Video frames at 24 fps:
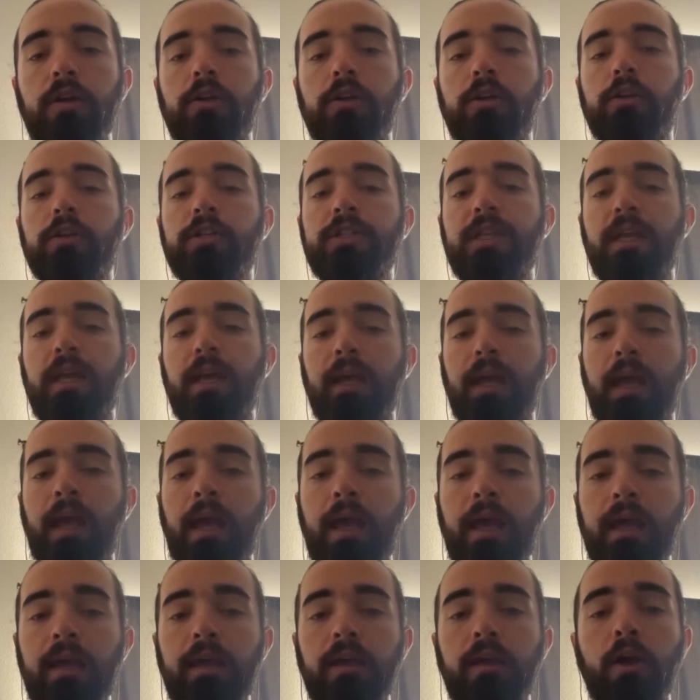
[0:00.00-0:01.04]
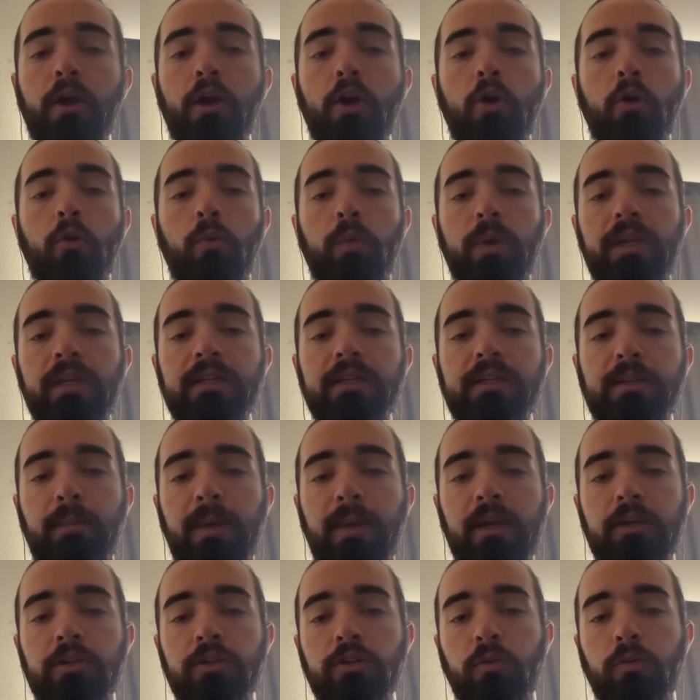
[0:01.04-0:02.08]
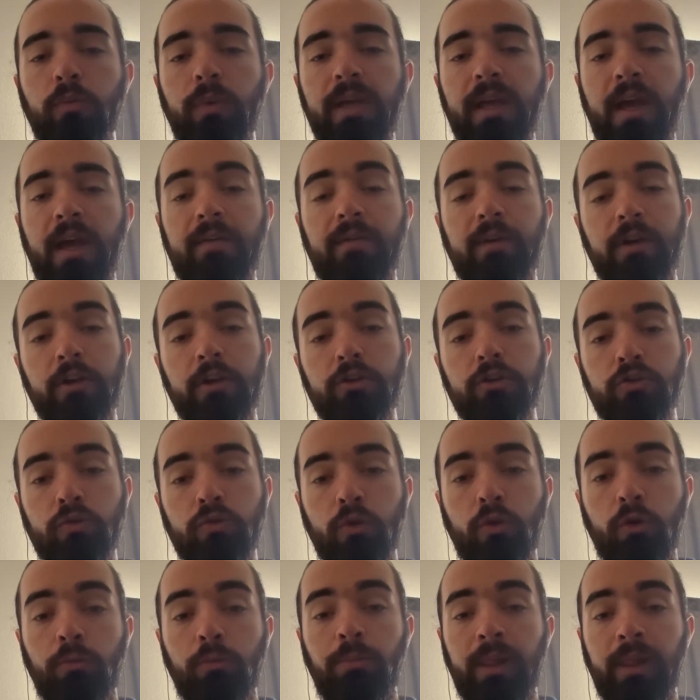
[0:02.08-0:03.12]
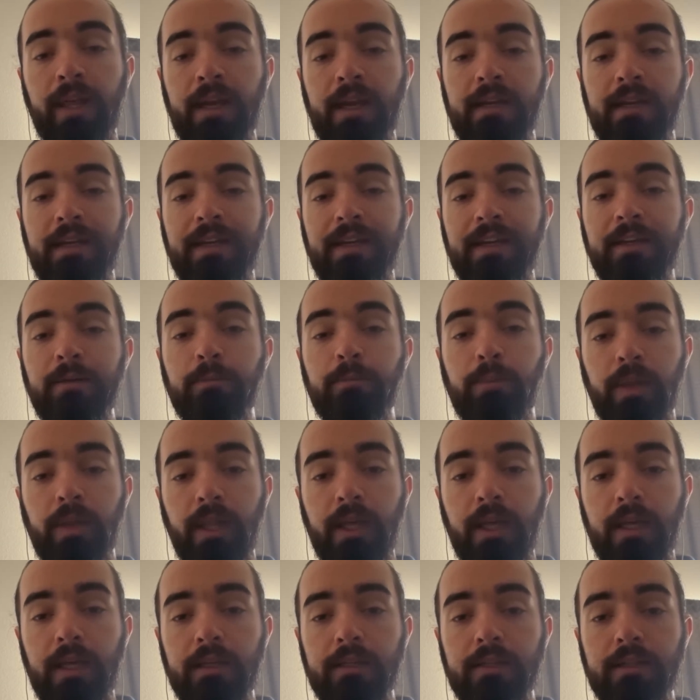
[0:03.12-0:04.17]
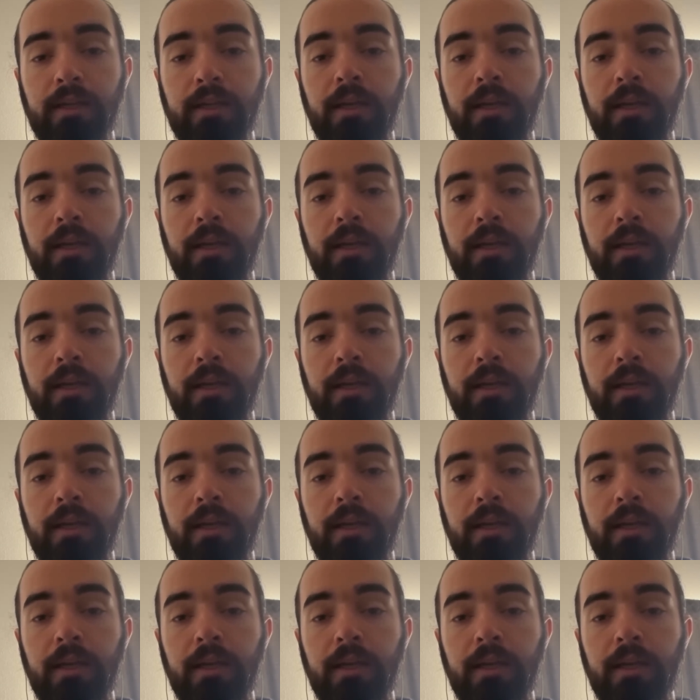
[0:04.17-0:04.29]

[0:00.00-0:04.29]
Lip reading: You're saying, hey, we need to make sure we have a control plan in place